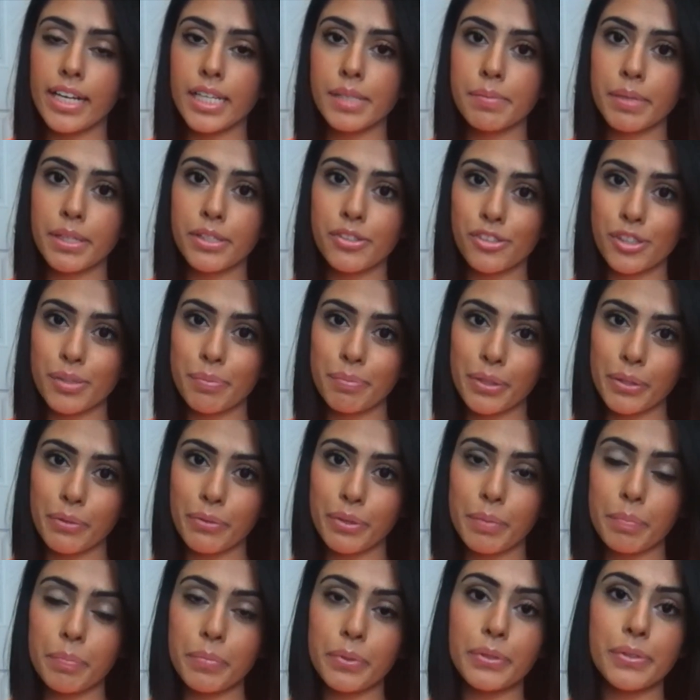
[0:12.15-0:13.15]
is my Dream
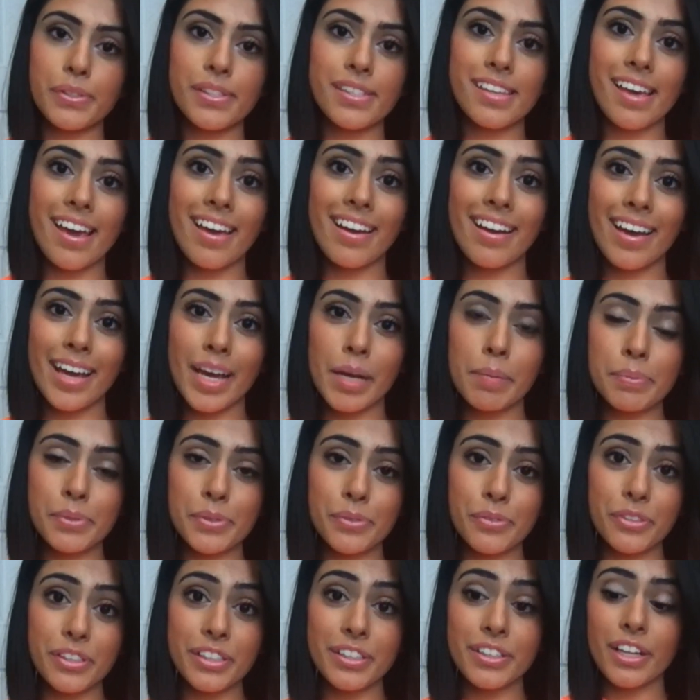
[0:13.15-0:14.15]
Liquid Mousse, and I
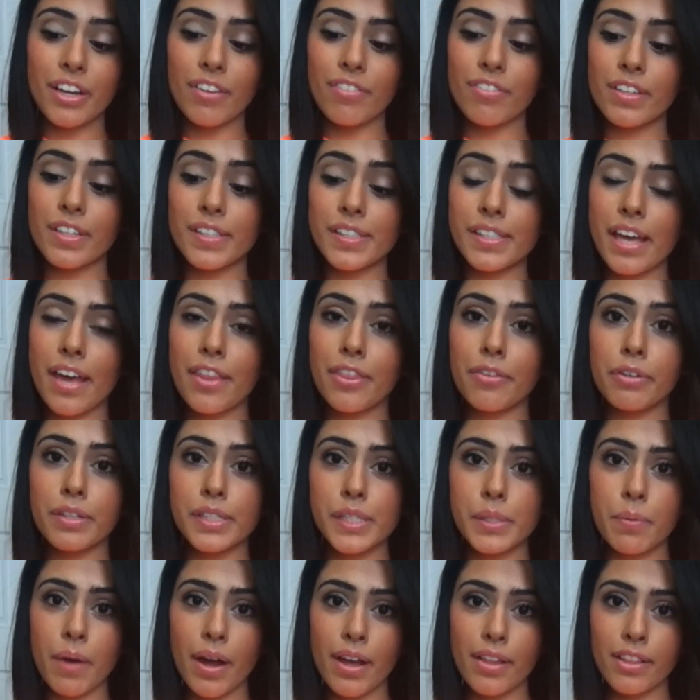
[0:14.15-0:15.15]
absolutely love this, and the
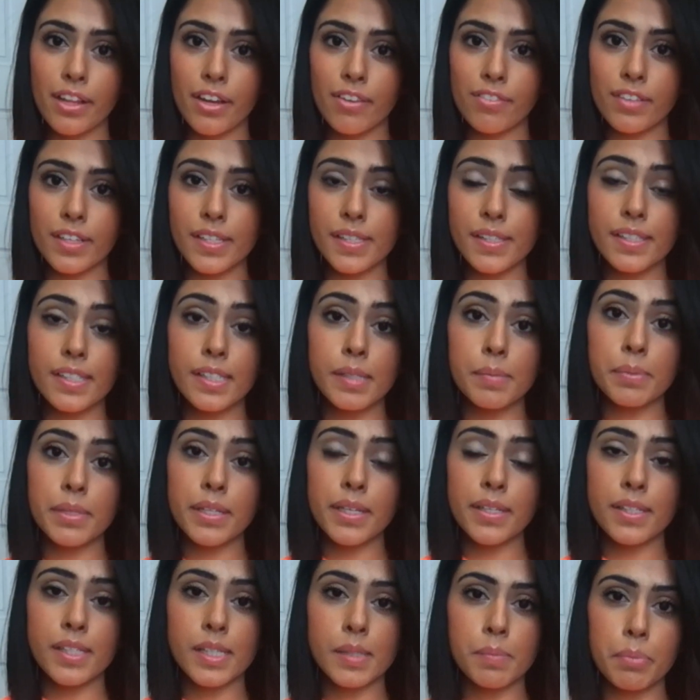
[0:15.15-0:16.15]
reason why I love this is
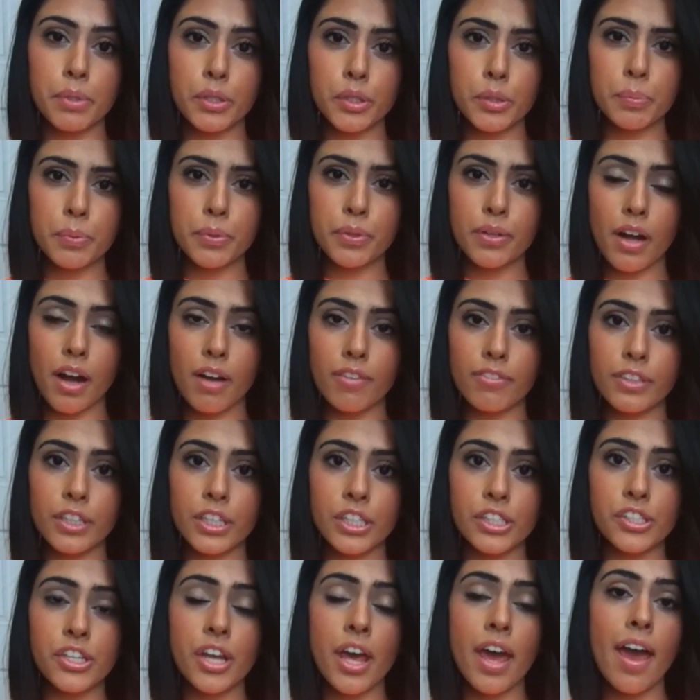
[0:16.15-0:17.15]
because it's buildable
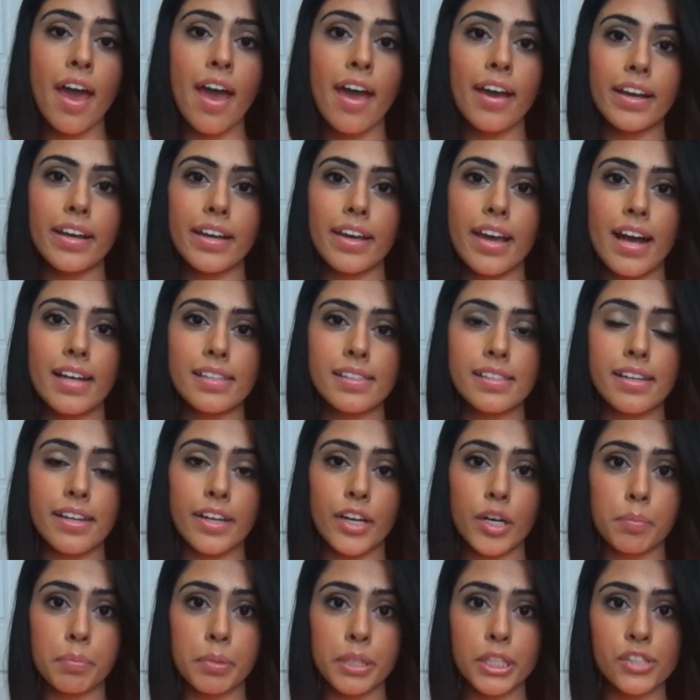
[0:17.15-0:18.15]
coverage, it has an
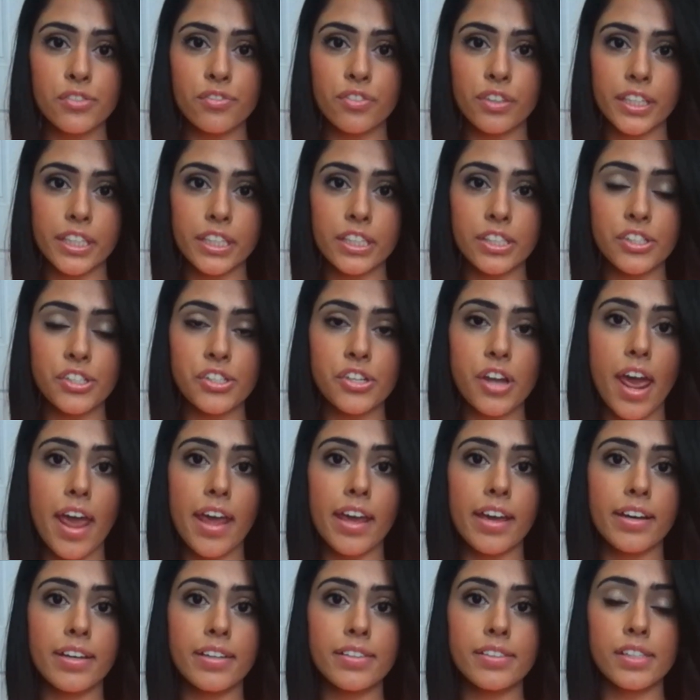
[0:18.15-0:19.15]
airbrush finish,
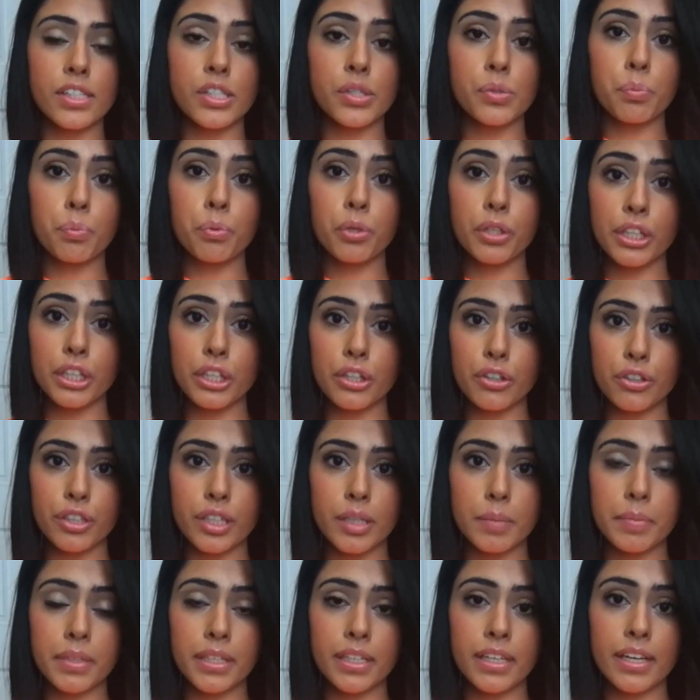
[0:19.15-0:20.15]
and it's really
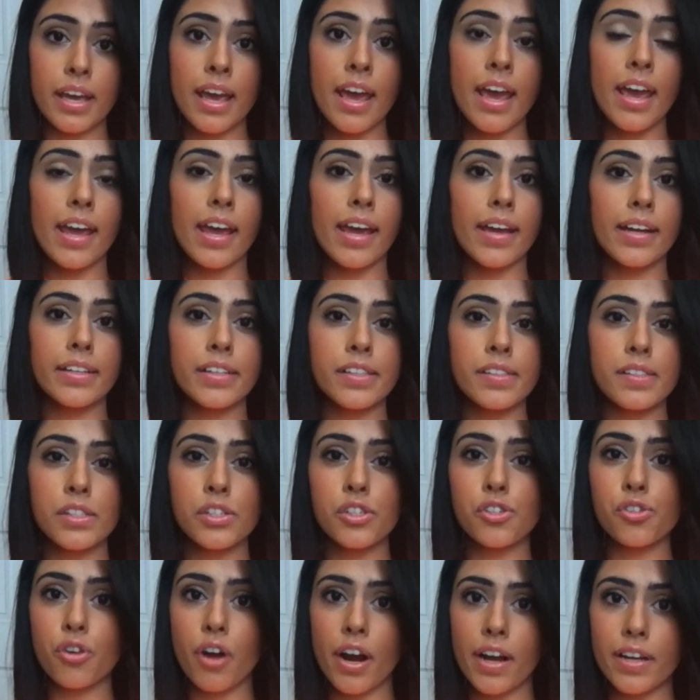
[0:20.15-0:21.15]
creamy, and it
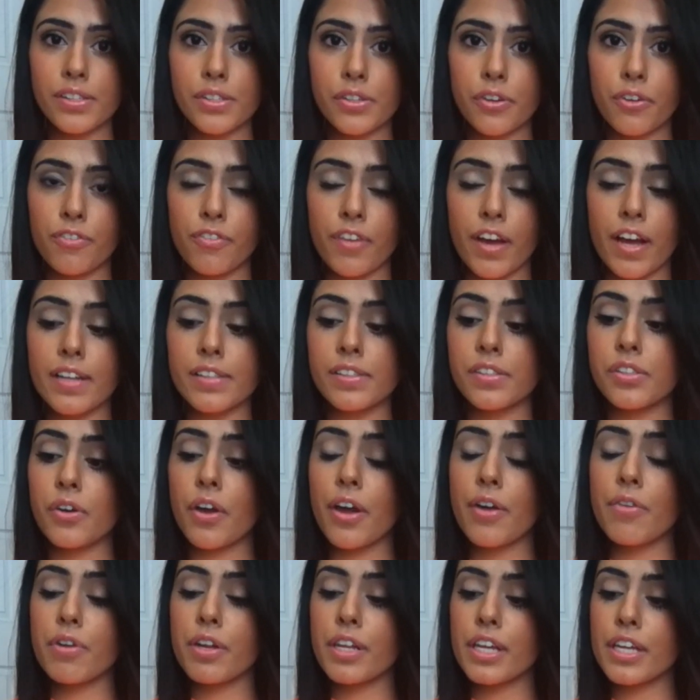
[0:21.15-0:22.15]
doesn't dry so fast. So
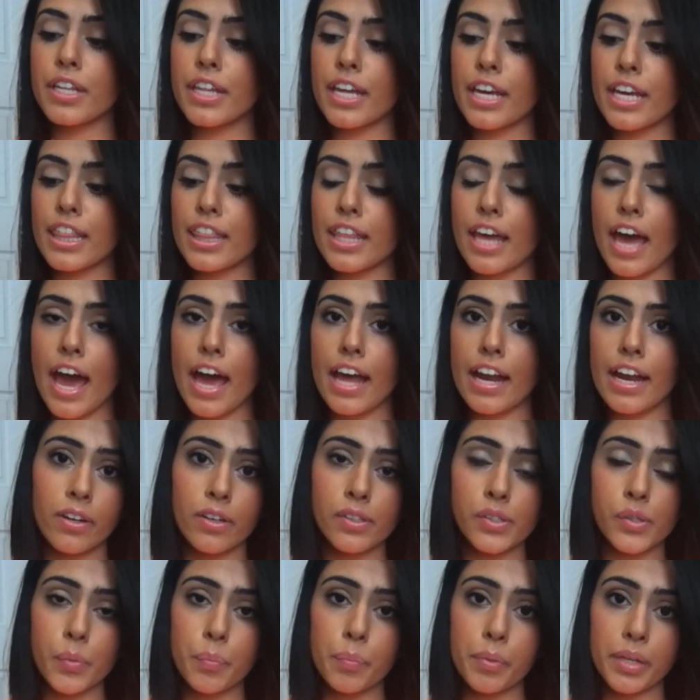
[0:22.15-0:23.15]
I really like that. It
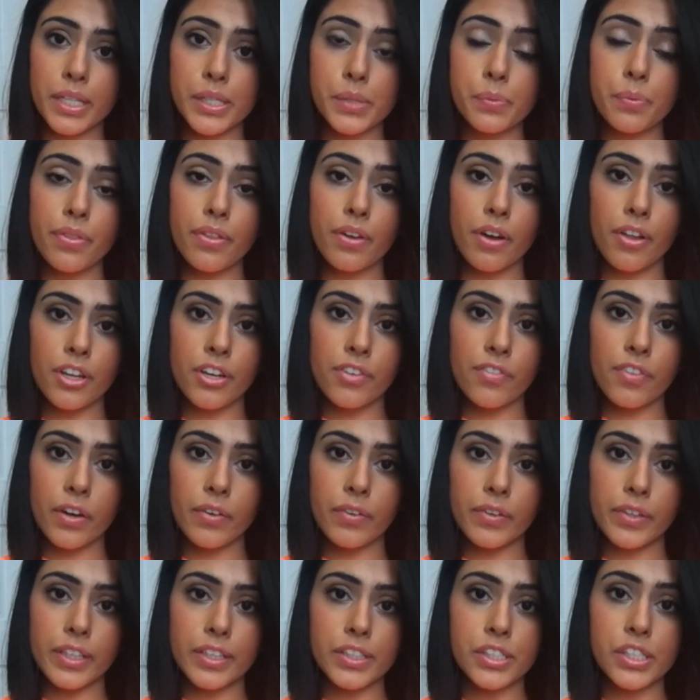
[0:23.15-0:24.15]
also blends with other
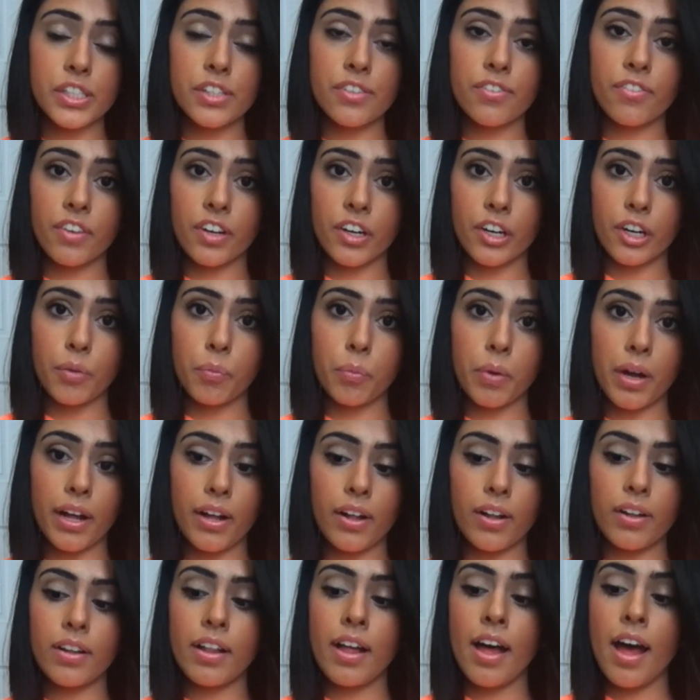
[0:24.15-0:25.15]
foundations very
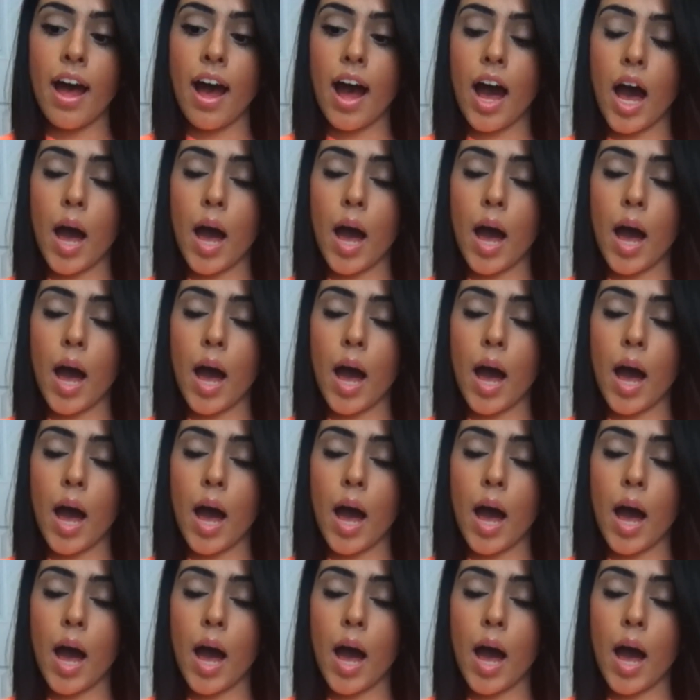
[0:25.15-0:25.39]
well.